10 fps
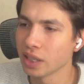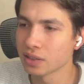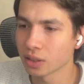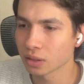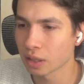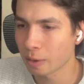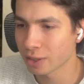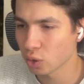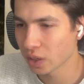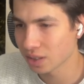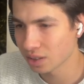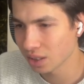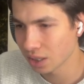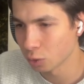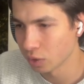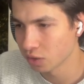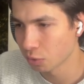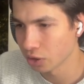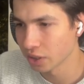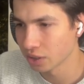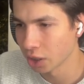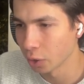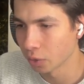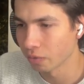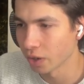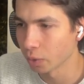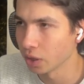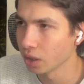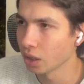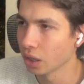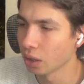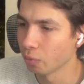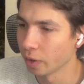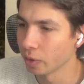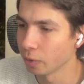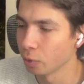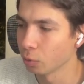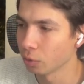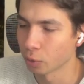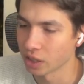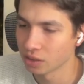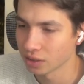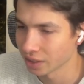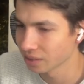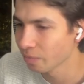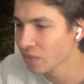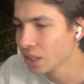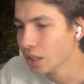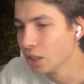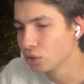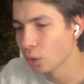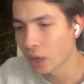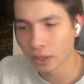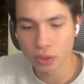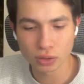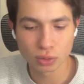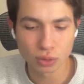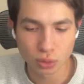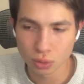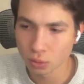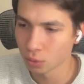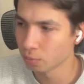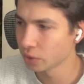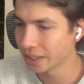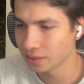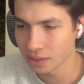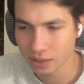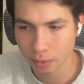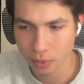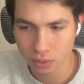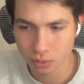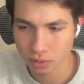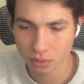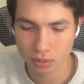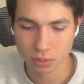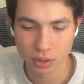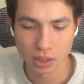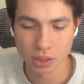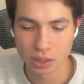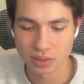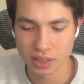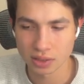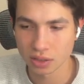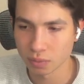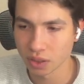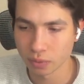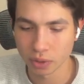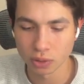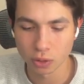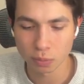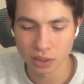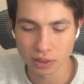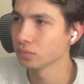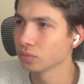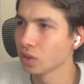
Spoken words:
Instagram, and you can see it responded here very, very great. Yes. So I'm going to test it. I'm going to send something very normal.